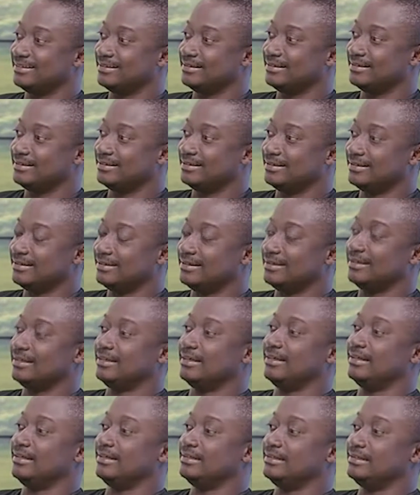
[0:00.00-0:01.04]
Wow.
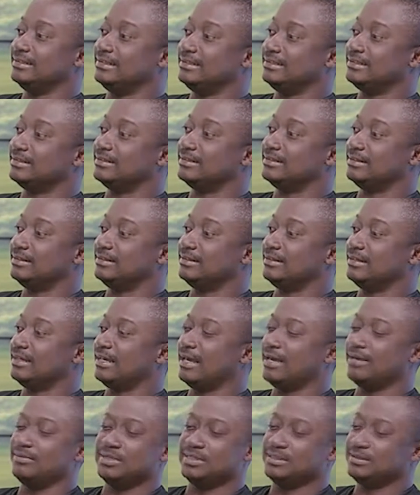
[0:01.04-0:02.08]
And
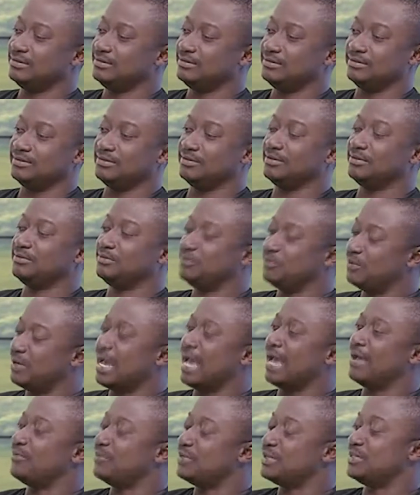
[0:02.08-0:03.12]
I mean, you,
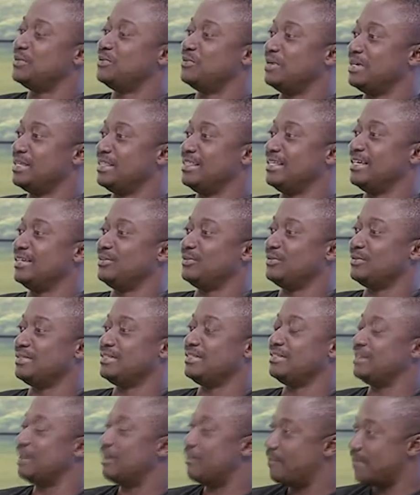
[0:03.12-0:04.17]
I wish you were there to
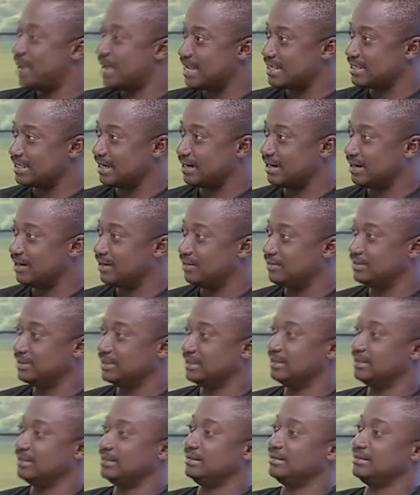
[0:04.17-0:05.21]
see the bars around
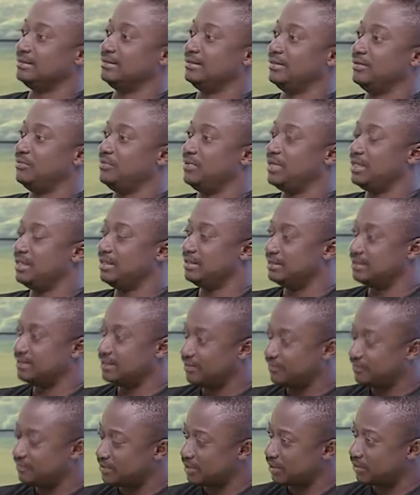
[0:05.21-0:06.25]
it, mm. the way
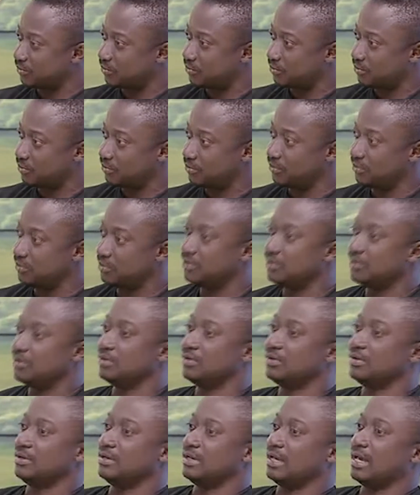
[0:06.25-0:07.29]
Def
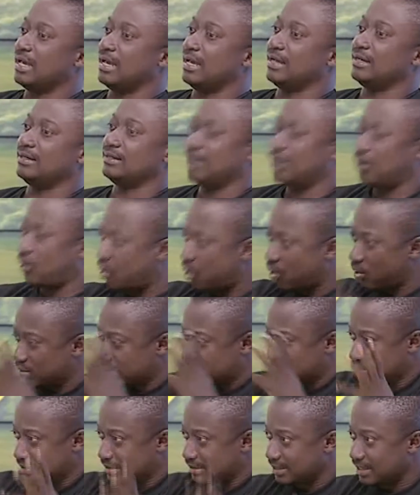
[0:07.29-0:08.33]
the
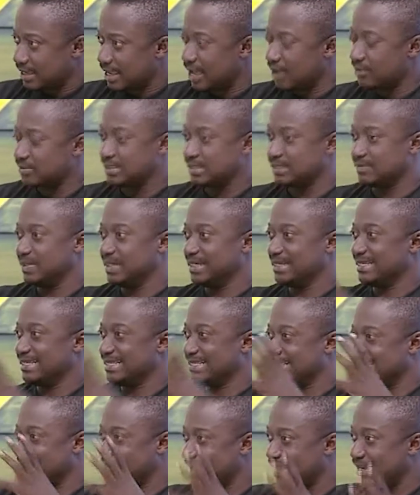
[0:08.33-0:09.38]
courts, mm. how it's been
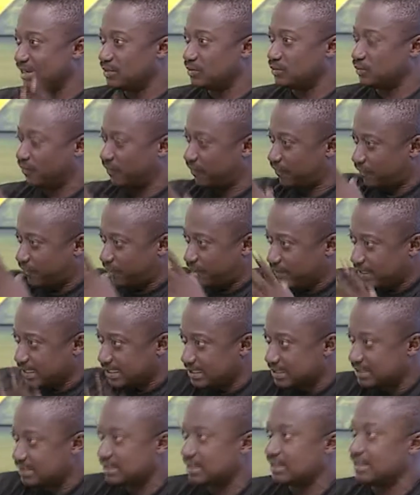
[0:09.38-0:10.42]
designed mm. to fit
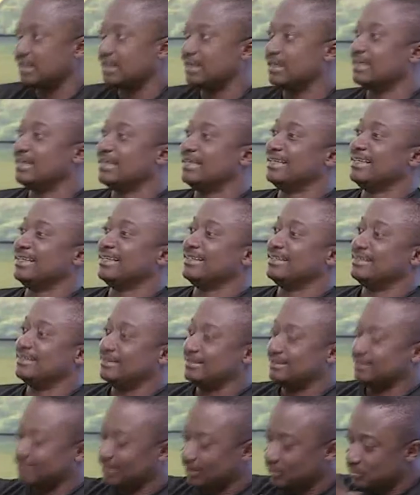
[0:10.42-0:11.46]
mm. Mm.
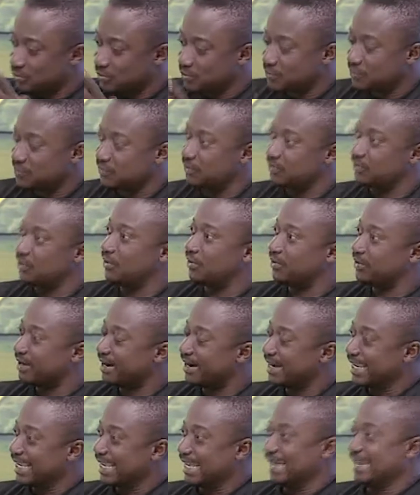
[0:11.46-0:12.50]
the use for the
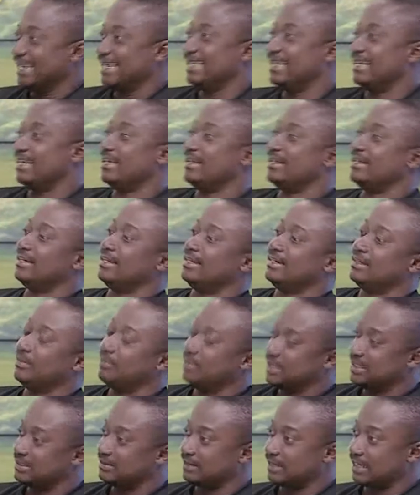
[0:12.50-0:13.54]
ordinary Ghanaian and the
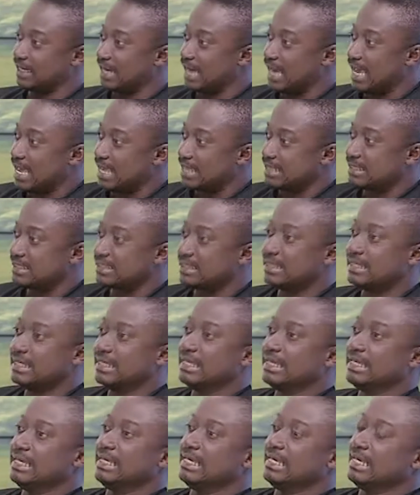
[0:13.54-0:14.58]
middle class.
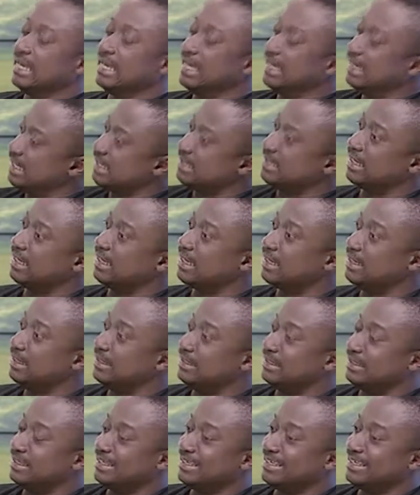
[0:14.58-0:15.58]
Right. And then secondly,